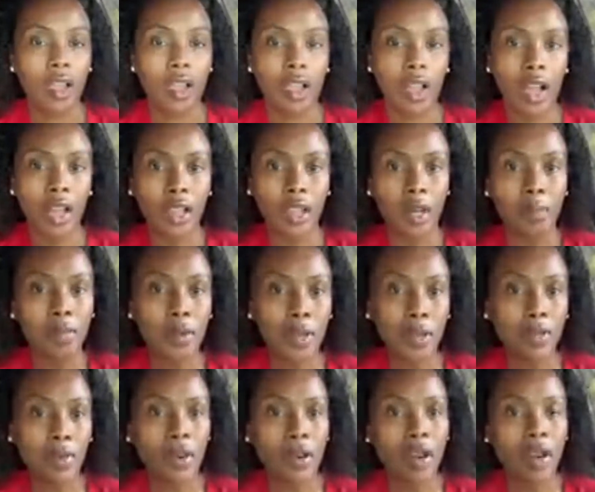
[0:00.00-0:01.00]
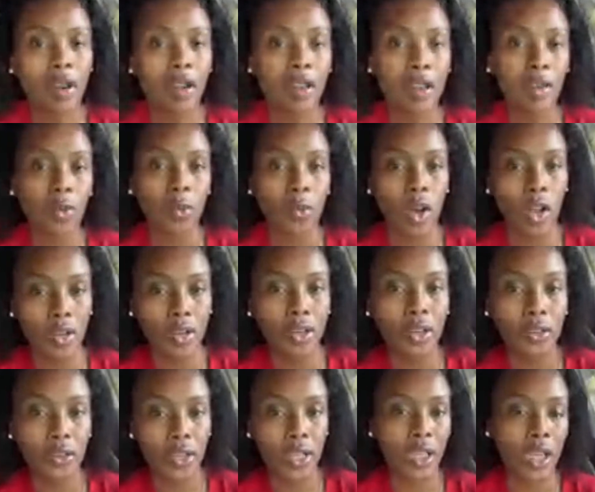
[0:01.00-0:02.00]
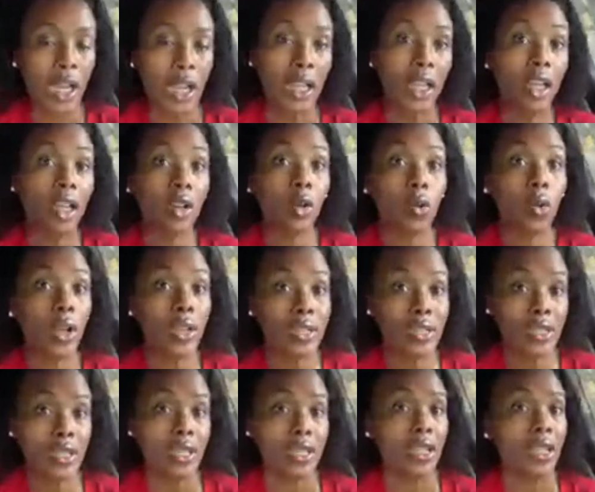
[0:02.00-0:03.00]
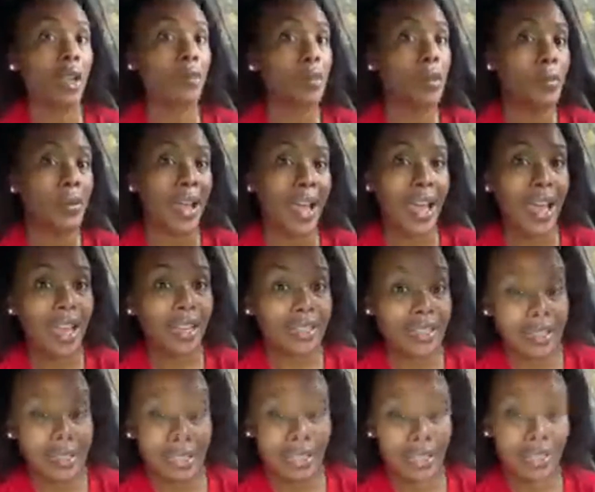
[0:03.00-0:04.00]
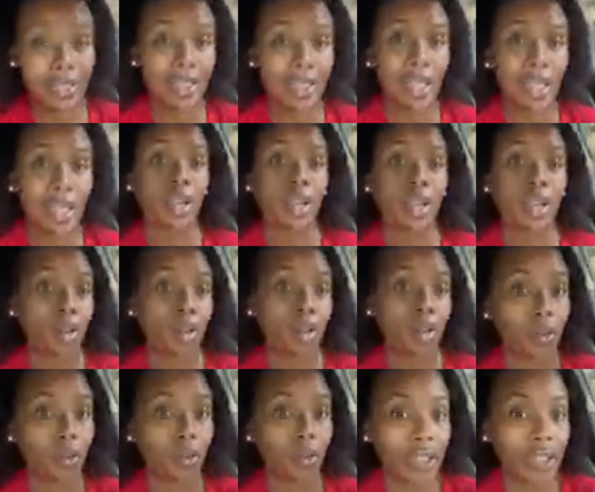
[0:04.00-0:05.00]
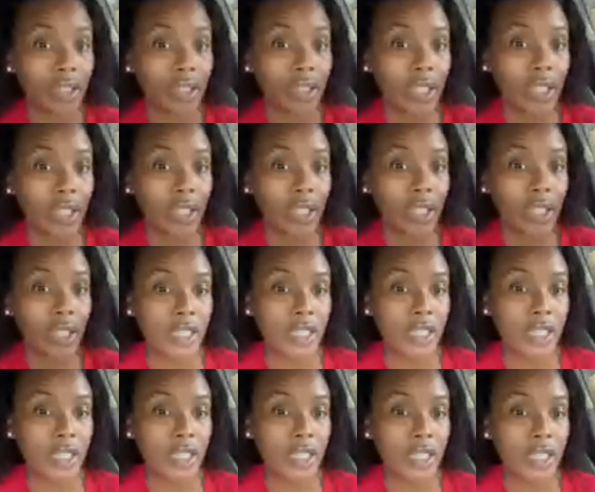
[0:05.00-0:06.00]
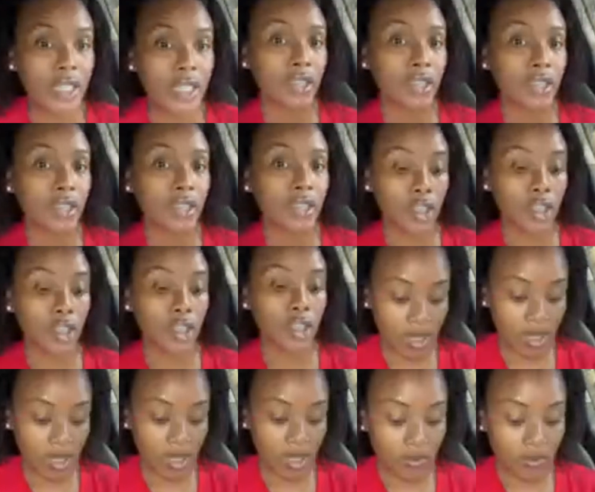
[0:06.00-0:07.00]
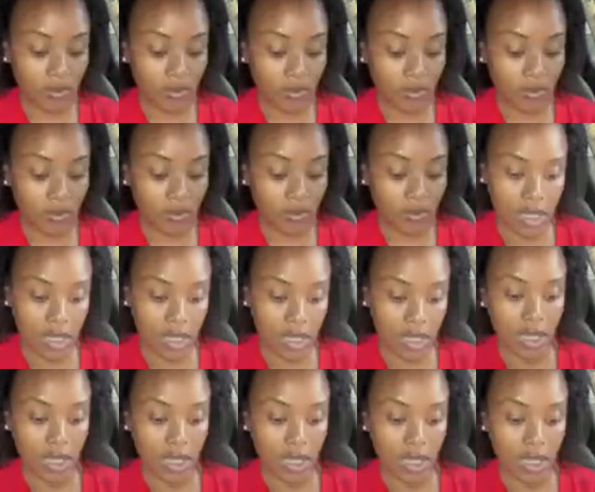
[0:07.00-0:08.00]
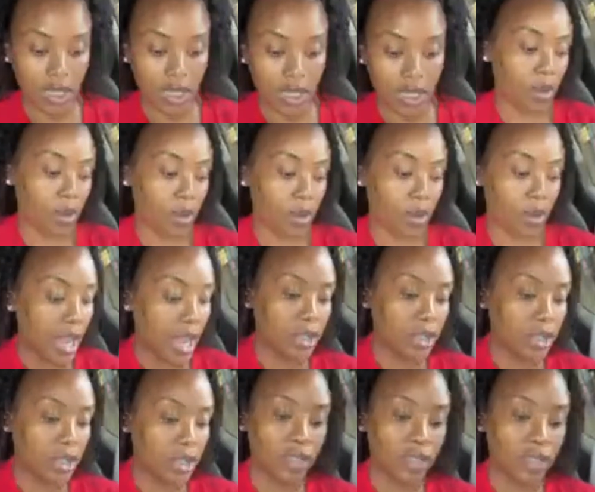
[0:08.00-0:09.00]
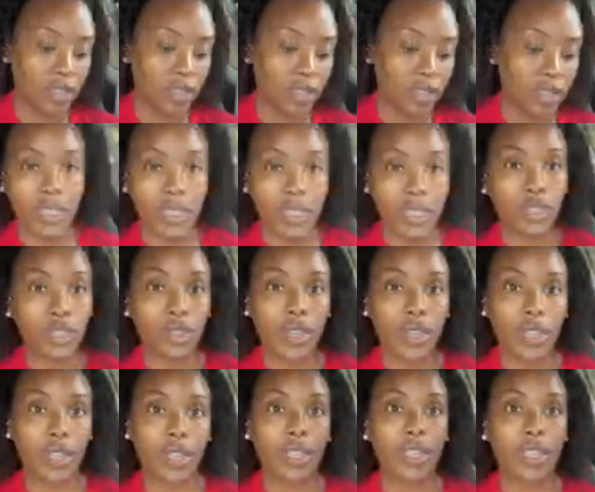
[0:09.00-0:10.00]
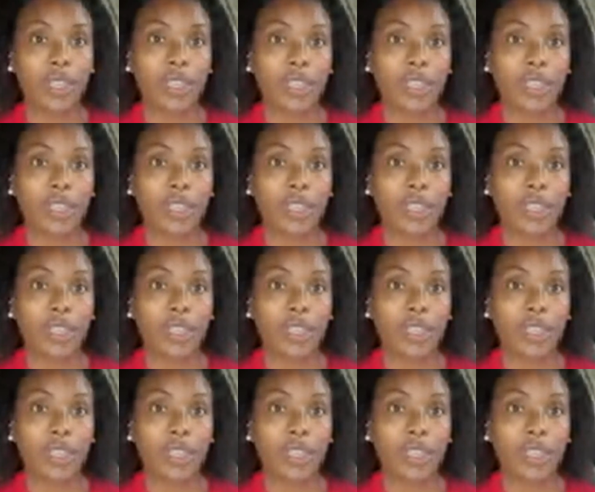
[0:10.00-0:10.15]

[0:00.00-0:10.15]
A lot of people are wondering, a lot of questions, a lot of people asking, will they still be sponsoring H-1B visas? And we're going to answer that question today.